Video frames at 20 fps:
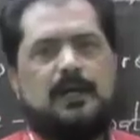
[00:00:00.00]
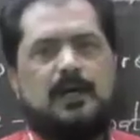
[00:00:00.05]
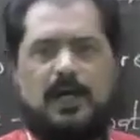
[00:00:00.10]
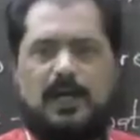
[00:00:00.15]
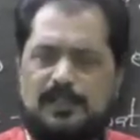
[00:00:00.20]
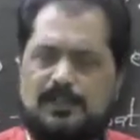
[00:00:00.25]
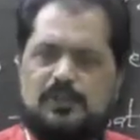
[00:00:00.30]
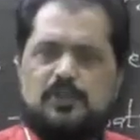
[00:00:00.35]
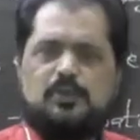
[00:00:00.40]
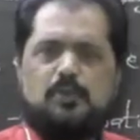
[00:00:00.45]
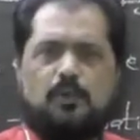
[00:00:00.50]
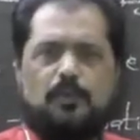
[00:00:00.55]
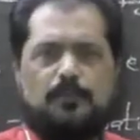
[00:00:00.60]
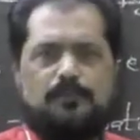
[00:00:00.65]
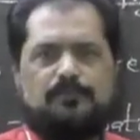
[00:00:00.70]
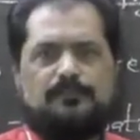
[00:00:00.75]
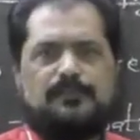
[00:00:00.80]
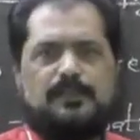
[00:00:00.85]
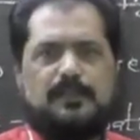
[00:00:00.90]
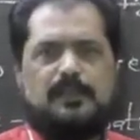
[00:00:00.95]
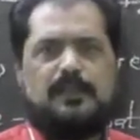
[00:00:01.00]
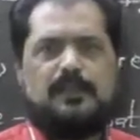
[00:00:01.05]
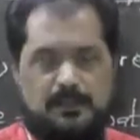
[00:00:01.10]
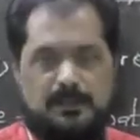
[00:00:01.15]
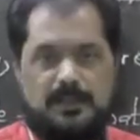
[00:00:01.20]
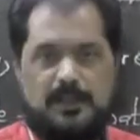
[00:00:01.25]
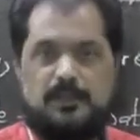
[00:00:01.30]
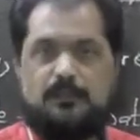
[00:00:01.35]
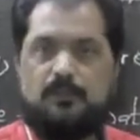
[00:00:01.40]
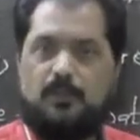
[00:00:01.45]
Also,
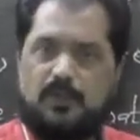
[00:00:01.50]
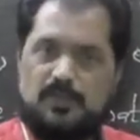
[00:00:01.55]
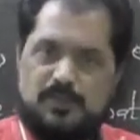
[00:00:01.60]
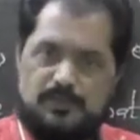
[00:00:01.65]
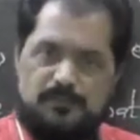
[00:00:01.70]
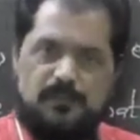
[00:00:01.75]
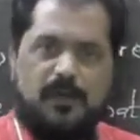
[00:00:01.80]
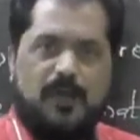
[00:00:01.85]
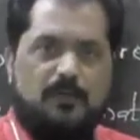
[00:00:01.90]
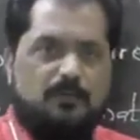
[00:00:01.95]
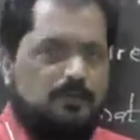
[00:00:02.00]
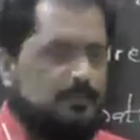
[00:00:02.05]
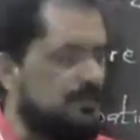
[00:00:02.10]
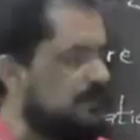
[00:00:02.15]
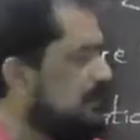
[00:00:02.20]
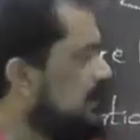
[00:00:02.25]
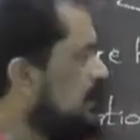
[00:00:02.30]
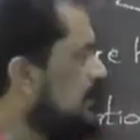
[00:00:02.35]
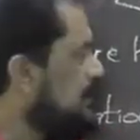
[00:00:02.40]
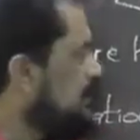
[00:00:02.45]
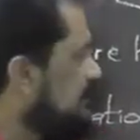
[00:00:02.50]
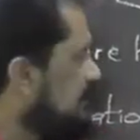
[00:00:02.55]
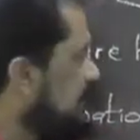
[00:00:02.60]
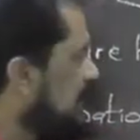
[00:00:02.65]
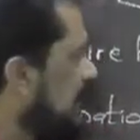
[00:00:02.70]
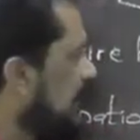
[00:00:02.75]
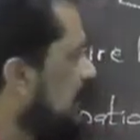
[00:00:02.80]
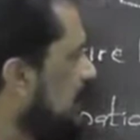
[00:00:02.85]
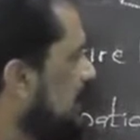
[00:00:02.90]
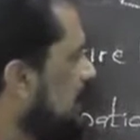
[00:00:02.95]
it was found
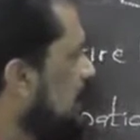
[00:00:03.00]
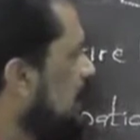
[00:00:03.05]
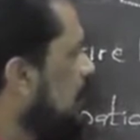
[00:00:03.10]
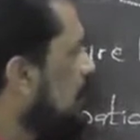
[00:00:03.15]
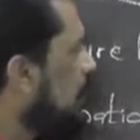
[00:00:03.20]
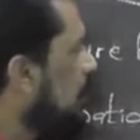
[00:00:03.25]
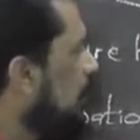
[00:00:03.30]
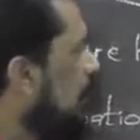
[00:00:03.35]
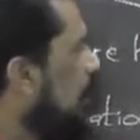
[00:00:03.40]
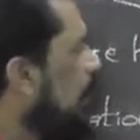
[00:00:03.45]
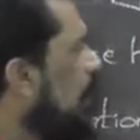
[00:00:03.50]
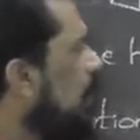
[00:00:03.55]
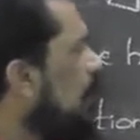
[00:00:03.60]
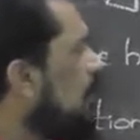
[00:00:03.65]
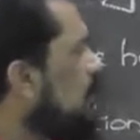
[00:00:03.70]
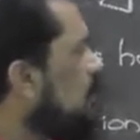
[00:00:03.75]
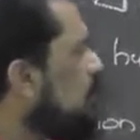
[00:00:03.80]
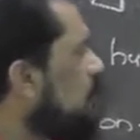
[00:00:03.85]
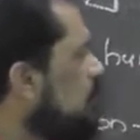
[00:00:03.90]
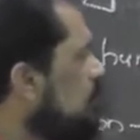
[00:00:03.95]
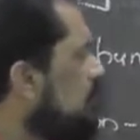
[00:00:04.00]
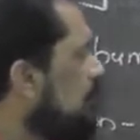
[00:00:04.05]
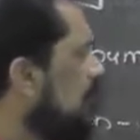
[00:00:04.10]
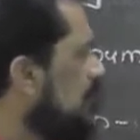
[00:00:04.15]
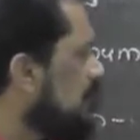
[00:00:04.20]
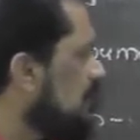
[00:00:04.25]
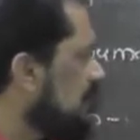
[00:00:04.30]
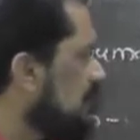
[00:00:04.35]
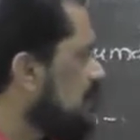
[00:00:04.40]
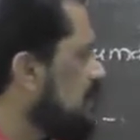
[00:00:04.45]
that all
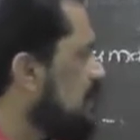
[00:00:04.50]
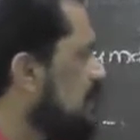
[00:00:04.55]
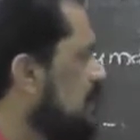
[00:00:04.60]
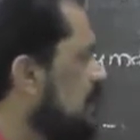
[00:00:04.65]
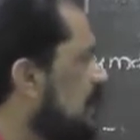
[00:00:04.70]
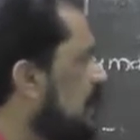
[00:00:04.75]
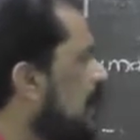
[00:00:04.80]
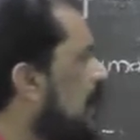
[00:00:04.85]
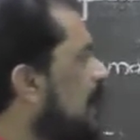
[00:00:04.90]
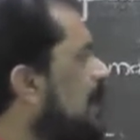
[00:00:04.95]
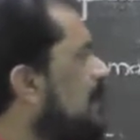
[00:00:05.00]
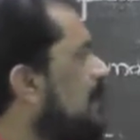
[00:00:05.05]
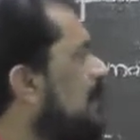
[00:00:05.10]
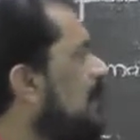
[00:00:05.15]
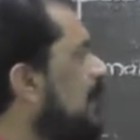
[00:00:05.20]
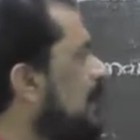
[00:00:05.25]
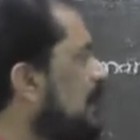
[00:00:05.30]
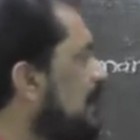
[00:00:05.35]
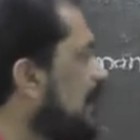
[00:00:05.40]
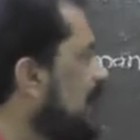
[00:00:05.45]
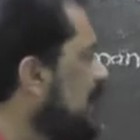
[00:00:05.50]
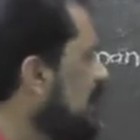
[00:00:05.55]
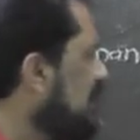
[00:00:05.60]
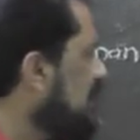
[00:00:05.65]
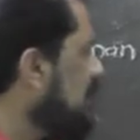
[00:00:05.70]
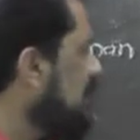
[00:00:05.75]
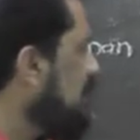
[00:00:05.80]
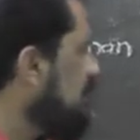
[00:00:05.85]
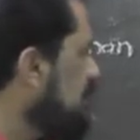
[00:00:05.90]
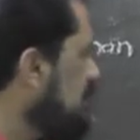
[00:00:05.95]
humans are alike